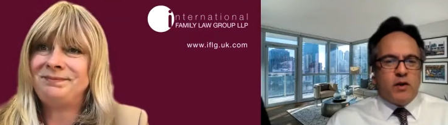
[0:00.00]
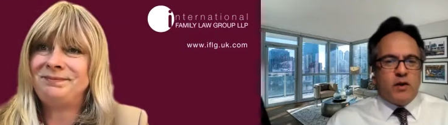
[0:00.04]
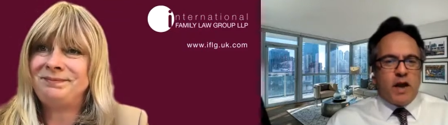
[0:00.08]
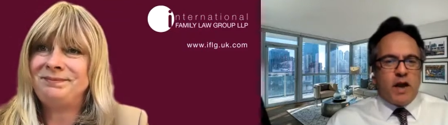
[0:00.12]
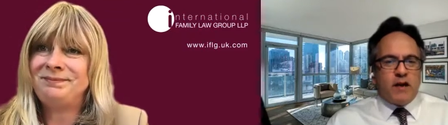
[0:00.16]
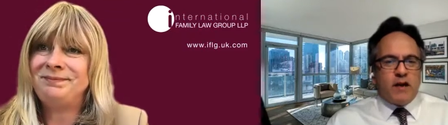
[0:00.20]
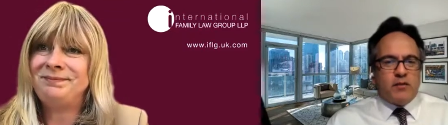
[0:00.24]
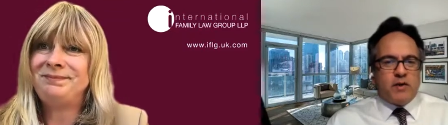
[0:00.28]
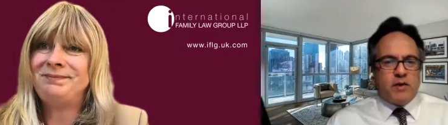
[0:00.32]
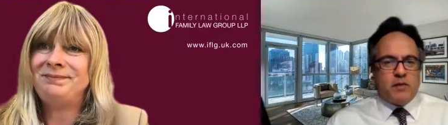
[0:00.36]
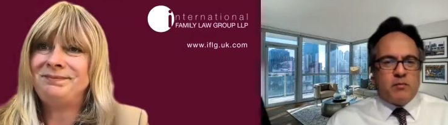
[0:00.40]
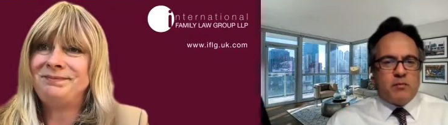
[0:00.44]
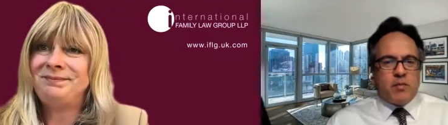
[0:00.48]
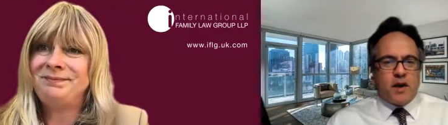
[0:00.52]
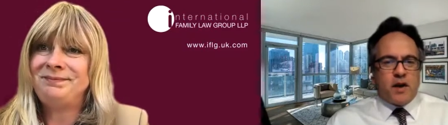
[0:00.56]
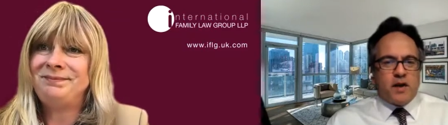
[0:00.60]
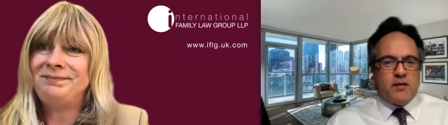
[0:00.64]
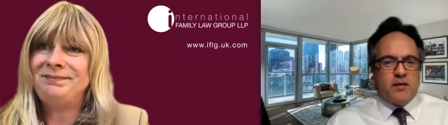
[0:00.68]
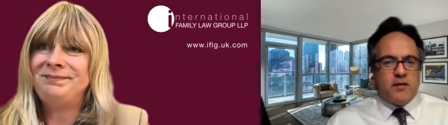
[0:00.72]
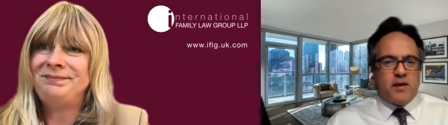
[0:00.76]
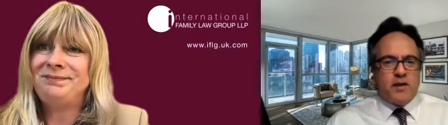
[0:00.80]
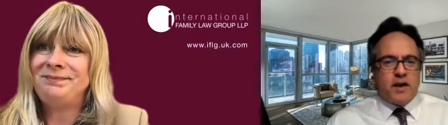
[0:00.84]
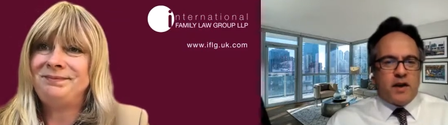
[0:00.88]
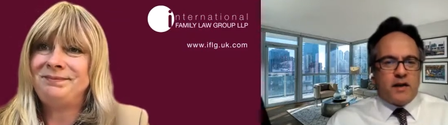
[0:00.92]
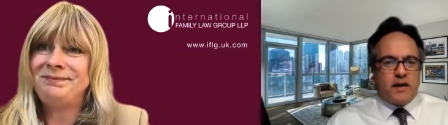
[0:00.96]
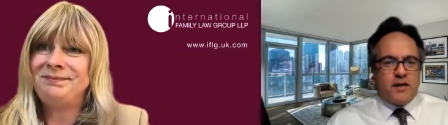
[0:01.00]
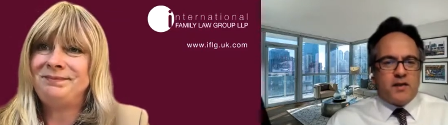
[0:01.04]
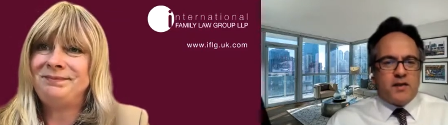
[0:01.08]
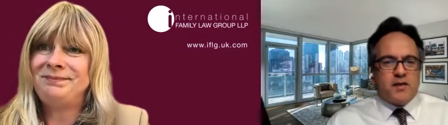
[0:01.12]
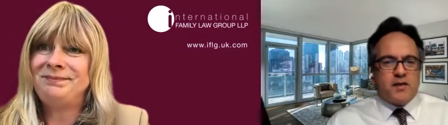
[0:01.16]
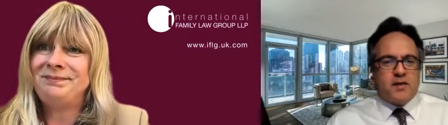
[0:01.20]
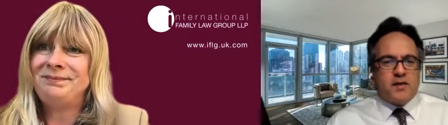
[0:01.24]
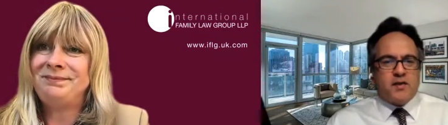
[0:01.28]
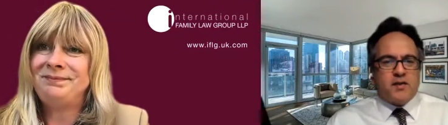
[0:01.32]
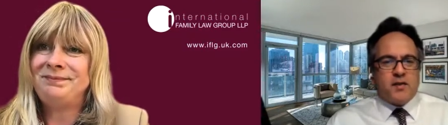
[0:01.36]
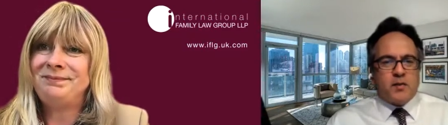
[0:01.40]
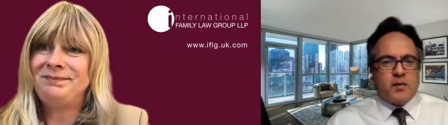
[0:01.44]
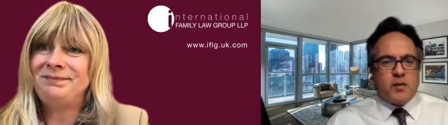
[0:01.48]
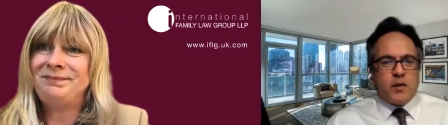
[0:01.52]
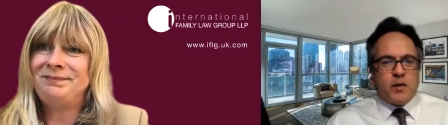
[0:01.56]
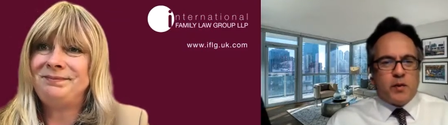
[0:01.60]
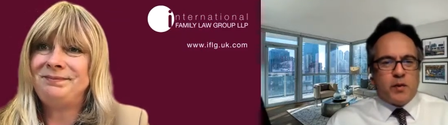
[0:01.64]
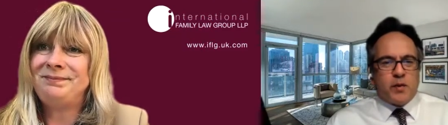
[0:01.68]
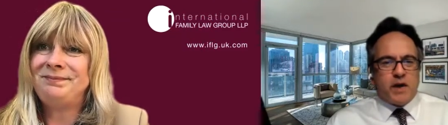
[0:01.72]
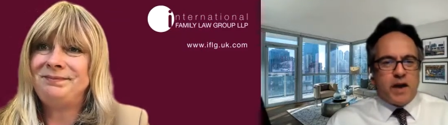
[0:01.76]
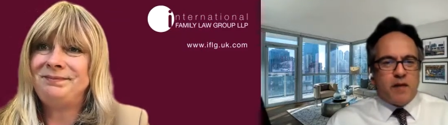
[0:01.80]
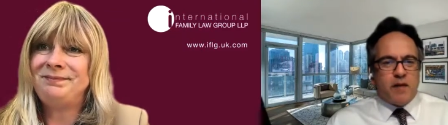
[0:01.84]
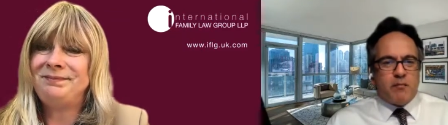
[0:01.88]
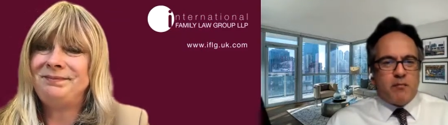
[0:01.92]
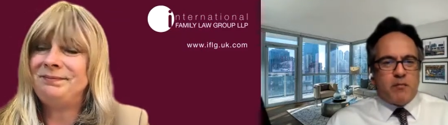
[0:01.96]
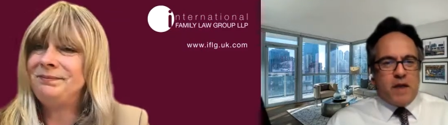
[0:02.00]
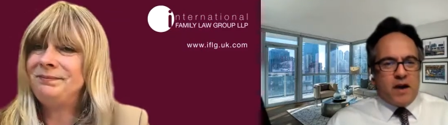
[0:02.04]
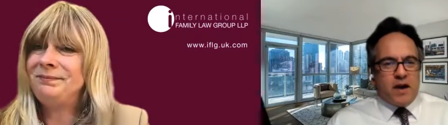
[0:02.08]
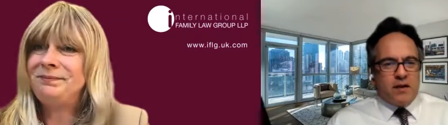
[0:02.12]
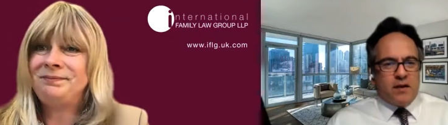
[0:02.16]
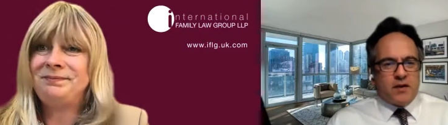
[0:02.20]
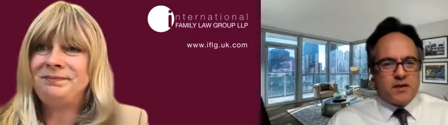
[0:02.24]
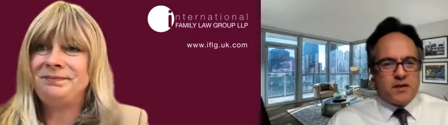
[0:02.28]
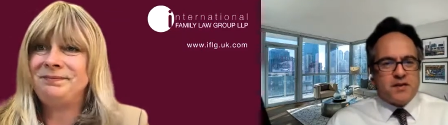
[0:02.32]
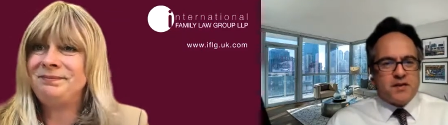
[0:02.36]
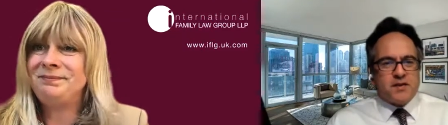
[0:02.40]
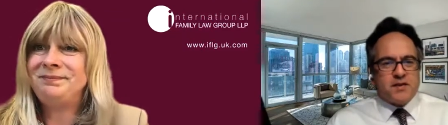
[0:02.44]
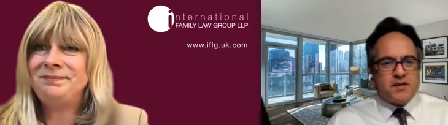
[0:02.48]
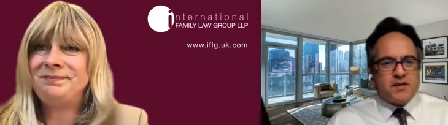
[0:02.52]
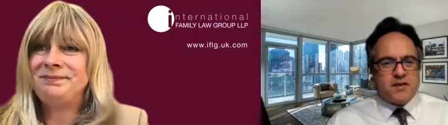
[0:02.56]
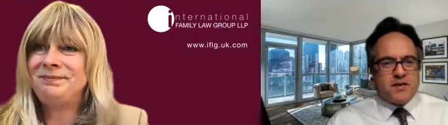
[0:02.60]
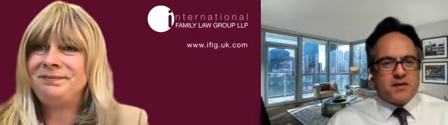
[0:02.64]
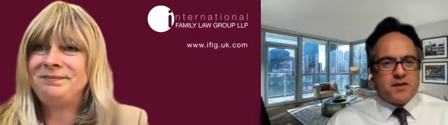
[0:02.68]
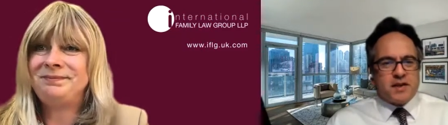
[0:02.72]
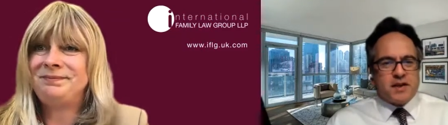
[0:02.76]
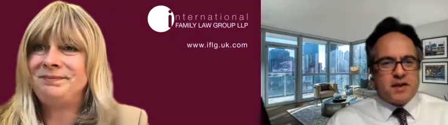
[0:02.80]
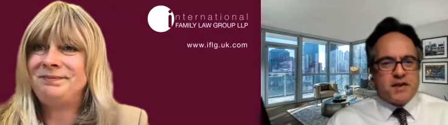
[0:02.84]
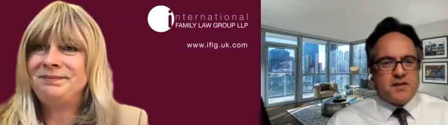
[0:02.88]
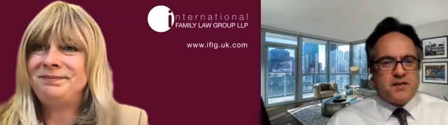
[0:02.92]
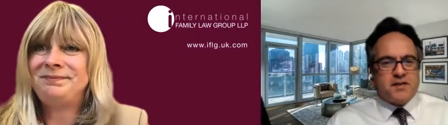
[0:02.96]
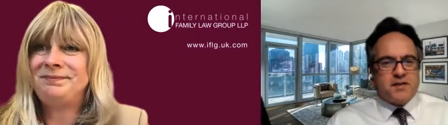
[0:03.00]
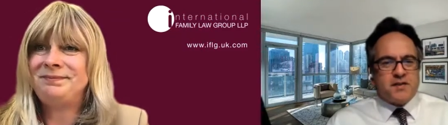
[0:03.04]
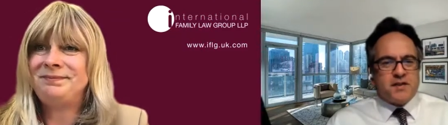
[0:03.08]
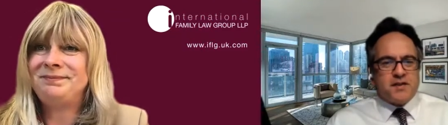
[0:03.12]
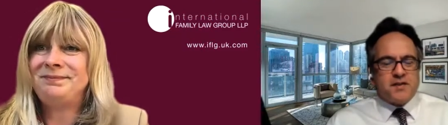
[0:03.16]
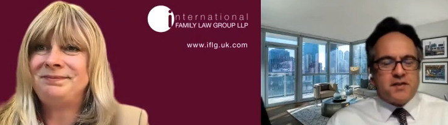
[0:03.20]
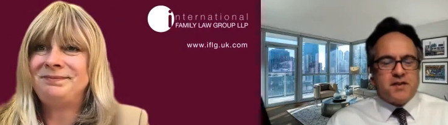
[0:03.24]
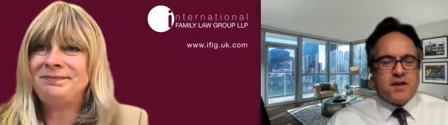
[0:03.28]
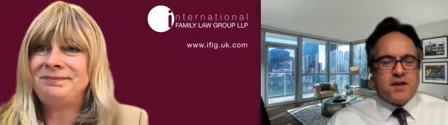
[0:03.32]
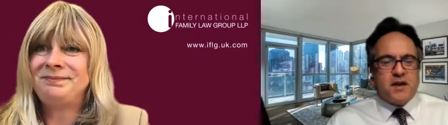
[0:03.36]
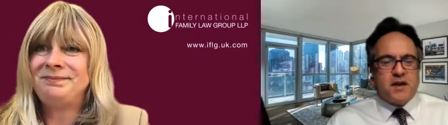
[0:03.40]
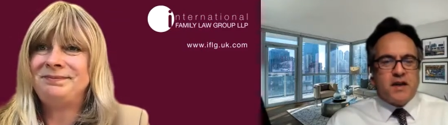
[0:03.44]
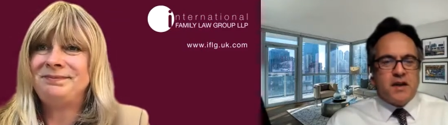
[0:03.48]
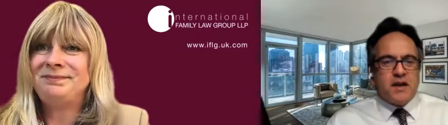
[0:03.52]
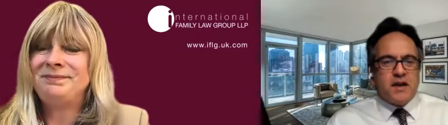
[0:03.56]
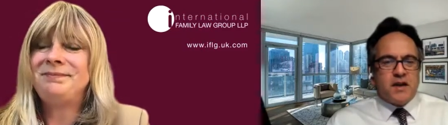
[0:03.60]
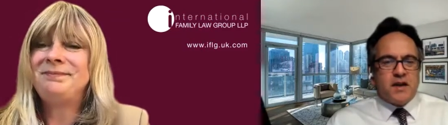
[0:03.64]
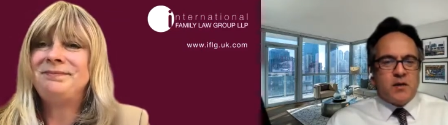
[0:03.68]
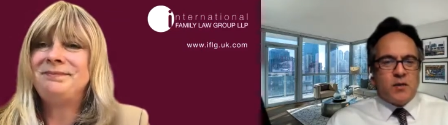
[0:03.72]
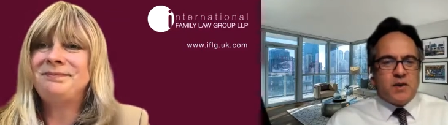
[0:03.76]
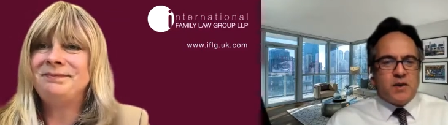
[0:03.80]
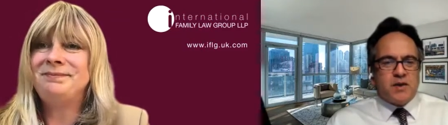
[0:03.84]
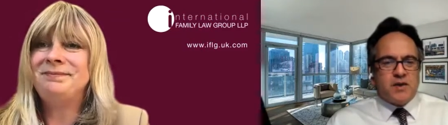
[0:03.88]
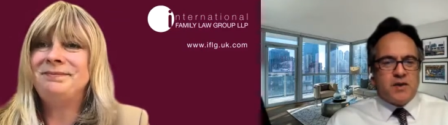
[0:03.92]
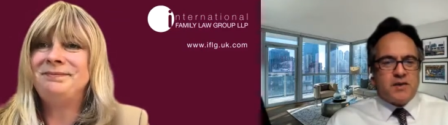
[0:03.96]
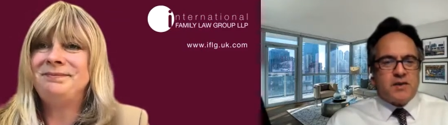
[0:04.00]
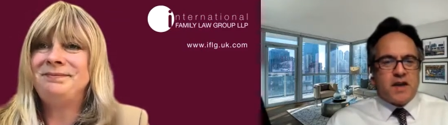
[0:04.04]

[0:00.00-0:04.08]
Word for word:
Speaker 1: have a bifurcated system where we have barristers and solicitors. We just